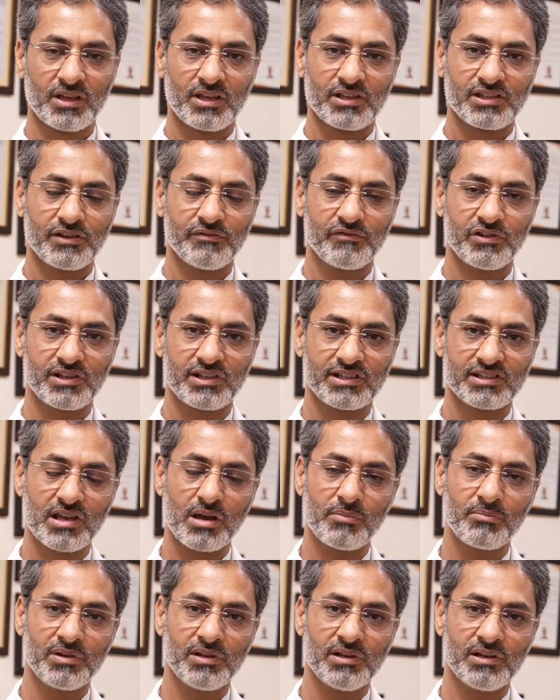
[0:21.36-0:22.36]
Say for
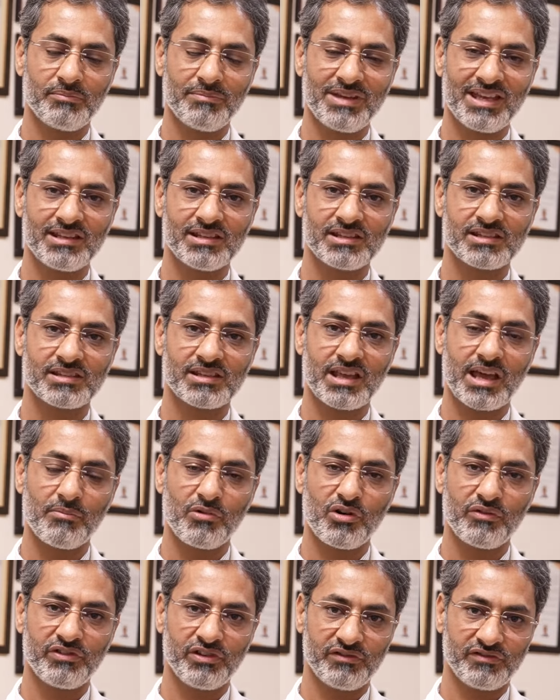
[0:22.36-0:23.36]
example, men
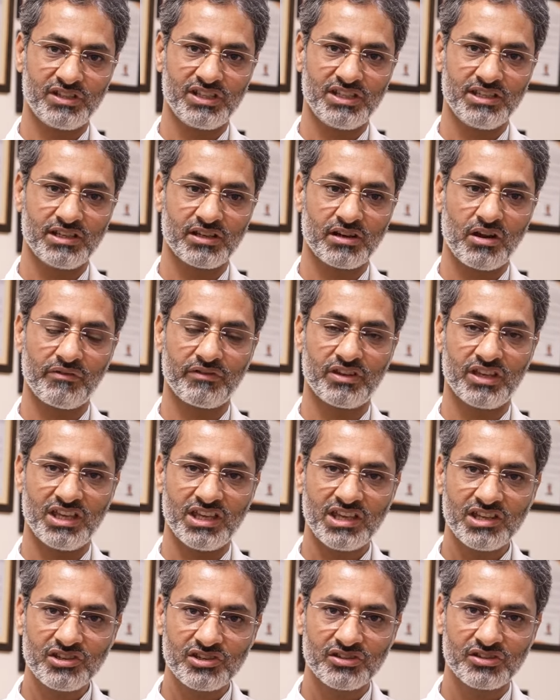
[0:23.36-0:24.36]
above 50 years of
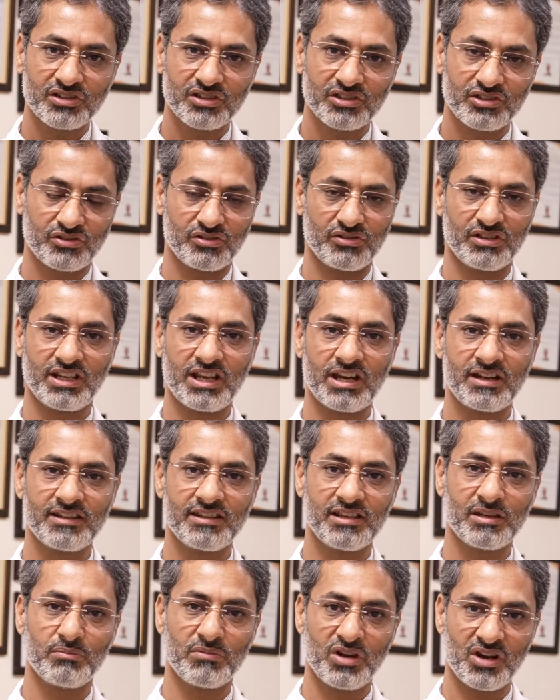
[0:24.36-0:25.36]
age should get
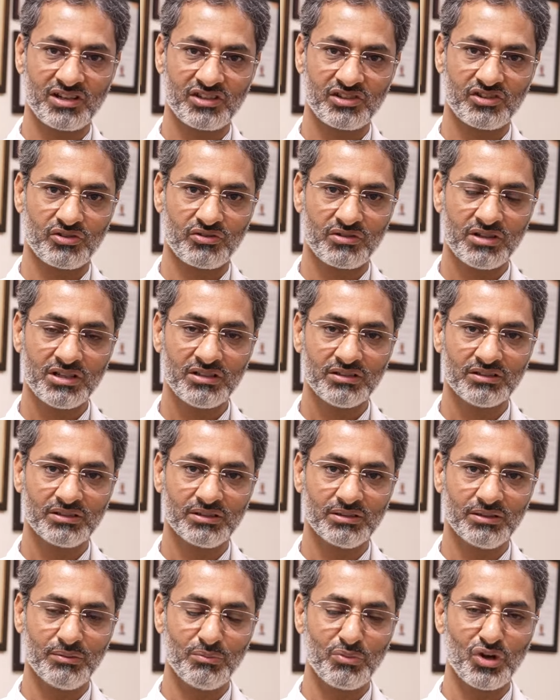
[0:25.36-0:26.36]
their blood sugar,
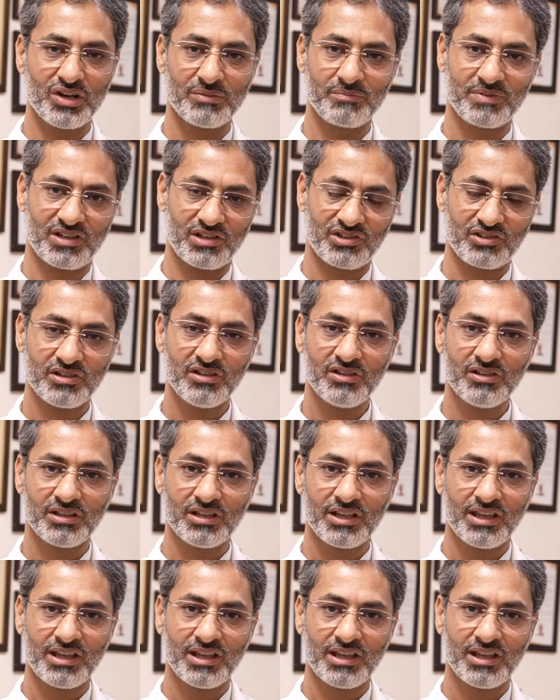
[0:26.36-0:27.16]
blood pressure,